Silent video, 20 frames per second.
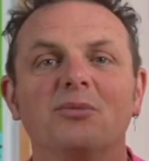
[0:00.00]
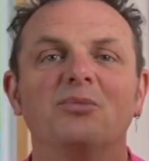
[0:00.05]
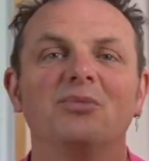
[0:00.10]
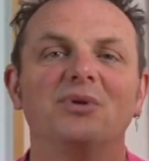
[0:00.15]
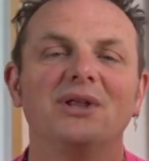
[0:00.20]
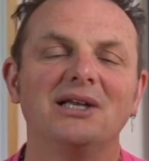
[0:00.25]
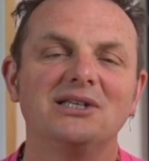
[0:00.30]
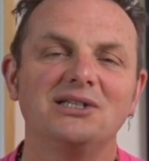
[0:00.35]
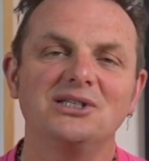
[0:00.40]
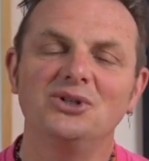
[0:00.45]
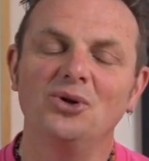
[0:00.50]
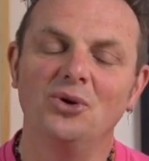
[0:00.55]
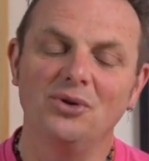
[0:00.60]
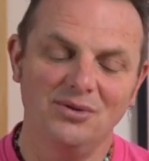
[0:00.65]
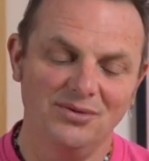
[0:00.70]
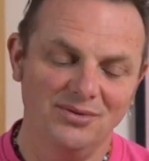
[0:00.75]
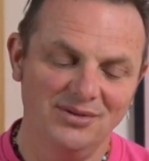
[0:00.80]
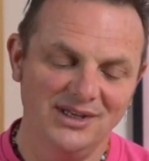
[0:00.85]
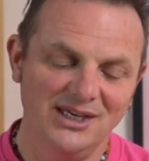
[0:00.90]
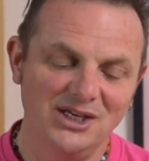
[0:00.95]
But that's
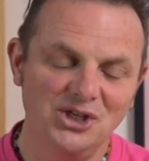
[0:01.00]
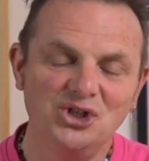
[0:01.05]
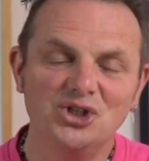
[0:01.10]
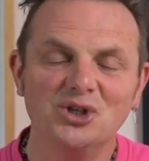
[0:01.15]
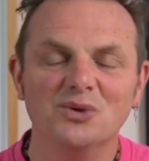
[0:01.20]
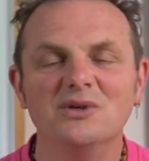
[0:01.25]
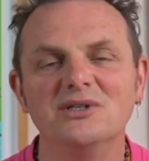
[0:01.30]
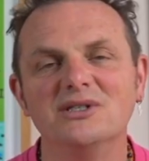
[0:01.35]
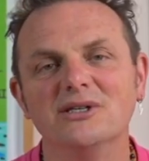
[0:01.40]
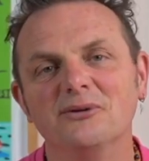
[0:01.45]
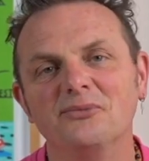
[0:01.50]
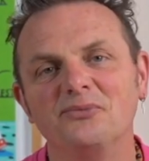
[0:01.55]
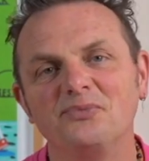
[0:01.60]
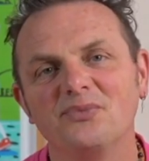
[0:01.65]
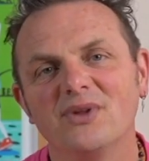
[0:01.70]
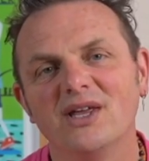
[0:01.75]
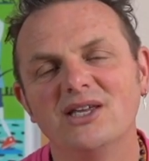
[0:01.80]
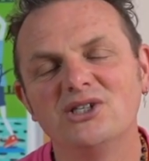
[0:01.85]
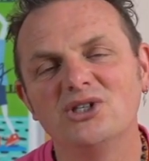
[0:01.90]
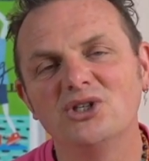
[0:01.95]
not the issue, is it?
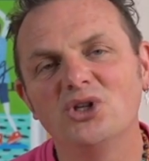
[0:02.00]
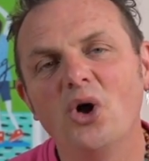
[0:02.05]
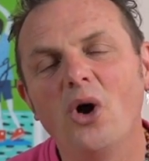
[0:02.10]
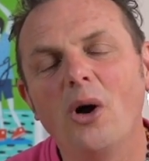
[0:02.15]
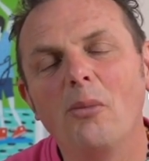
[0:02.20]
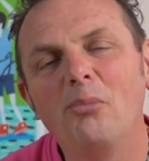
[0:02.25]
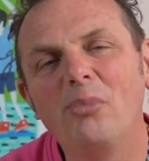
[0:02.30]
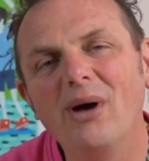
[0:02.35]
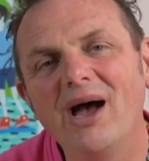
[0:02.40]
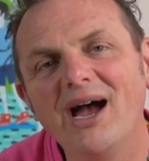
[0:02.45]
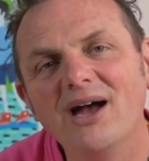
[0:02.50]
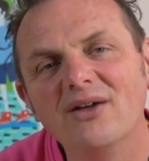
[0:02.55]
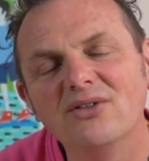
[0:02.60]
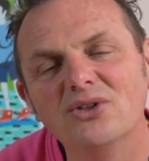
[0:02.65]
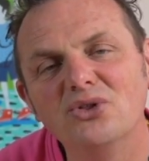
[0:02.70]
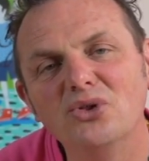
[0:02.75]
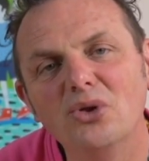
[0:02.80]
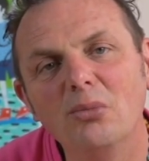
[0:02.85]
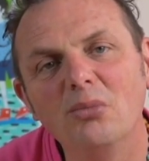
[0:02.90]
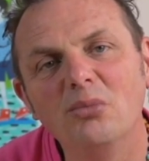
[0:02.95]
It's not about the
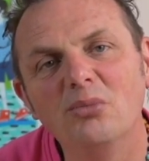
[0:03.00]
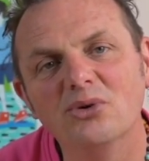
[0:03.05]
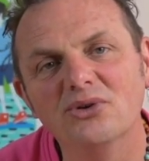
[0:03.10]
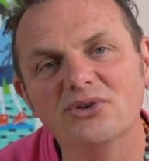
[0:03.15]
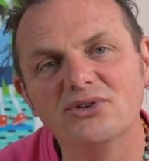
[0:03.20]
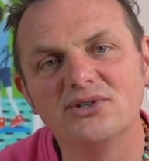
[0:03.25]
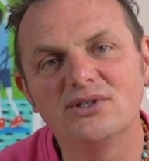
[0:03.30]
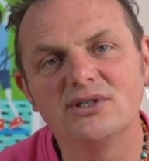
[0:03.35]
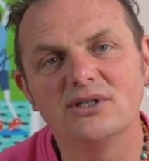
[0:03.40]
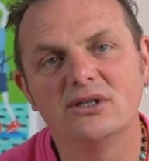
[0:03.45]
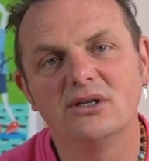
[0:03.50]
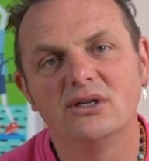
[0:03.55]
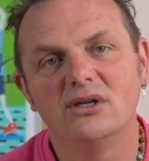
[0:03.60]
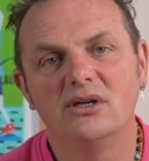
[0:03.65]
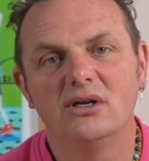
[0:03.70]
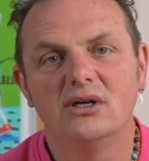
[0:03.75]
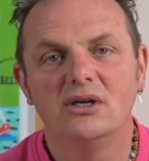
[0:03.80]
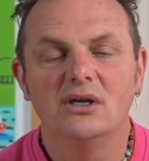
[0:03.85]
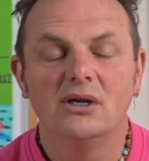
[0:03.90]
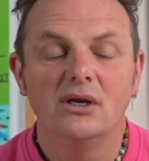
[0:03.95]
numbers.
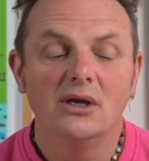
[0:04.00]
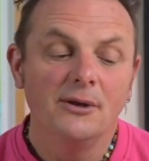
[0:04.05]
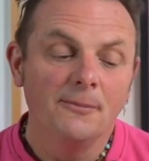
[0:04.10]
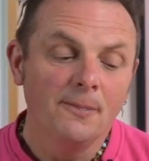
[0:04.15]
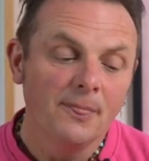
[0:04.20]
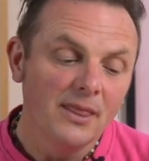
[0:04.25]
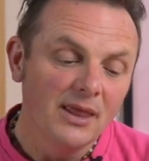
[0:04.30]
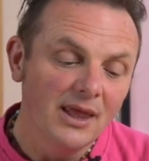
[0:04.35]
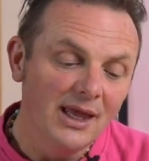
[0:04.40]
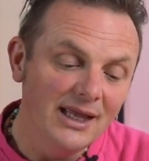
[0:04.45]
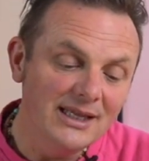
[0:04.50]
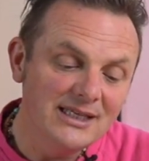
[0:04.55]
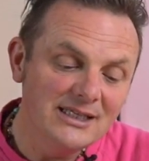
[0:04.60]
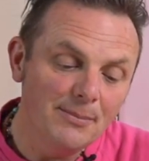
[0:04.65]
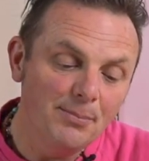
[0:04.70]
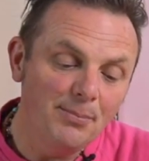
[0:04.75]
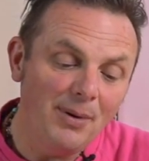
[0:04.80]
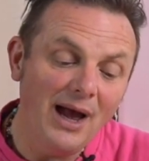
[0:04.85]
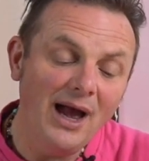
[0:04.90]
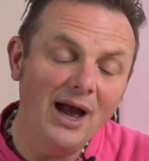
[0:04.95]
It's
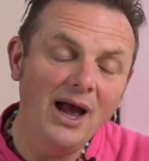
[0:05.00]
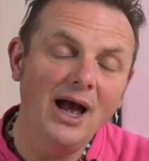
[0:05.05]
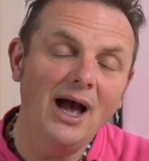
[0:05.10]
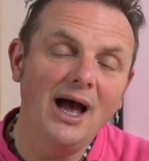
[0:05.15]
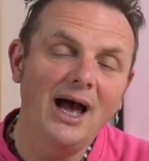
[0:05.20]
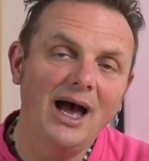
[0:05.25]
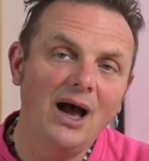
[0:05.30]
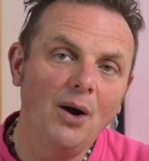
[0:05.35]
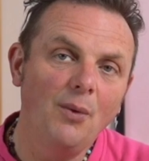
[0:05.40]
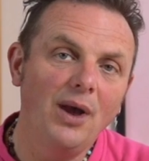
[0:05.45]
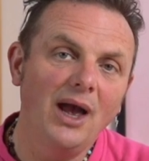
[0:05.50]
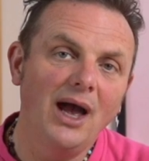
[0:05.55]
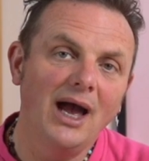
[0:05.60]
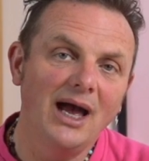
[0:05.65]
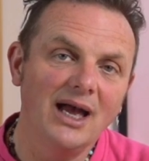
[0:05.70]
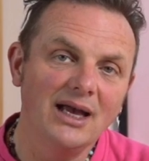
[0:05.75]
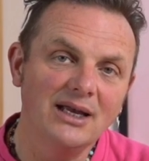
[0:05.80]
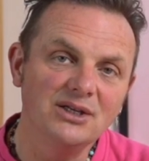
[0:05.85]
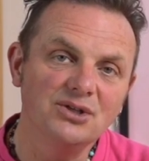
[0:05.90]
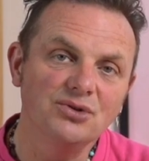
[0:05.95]
about how it
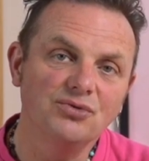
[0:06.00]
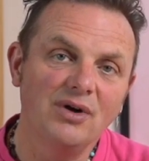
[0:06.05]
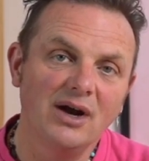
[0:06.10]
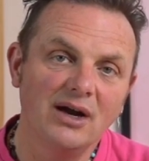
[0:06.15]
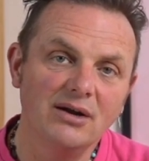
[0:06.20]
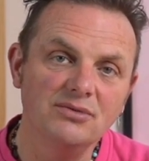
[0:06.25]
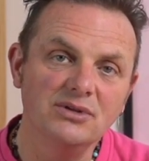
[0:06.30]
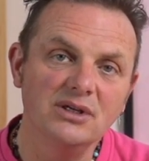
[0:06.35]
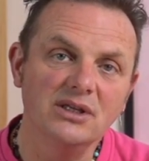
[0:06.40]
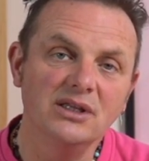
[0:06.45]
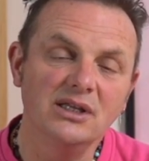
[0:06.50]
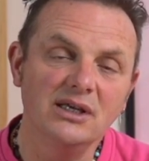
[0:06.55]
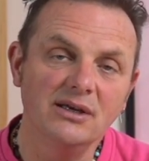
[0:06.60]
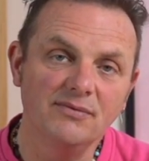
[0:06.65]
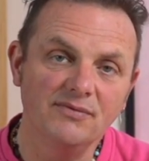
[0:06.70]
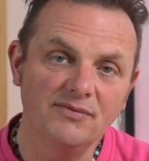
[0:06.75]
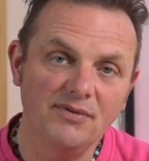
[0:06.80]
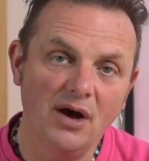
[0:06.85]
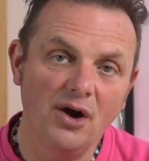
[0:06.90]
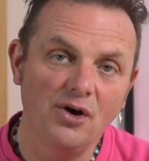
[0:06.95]
hangs around in the
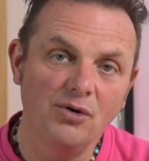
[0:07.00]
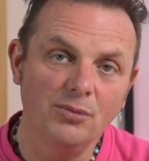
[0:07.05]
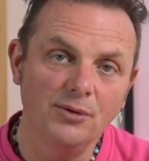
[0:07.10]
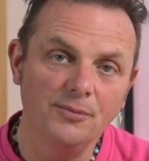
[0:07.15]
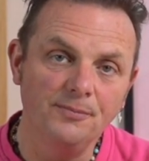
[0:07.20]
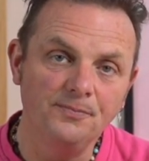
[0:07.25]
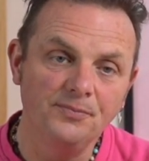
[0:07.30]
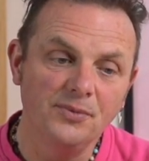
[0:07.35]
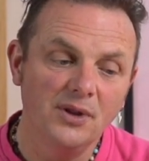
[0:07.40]
environment.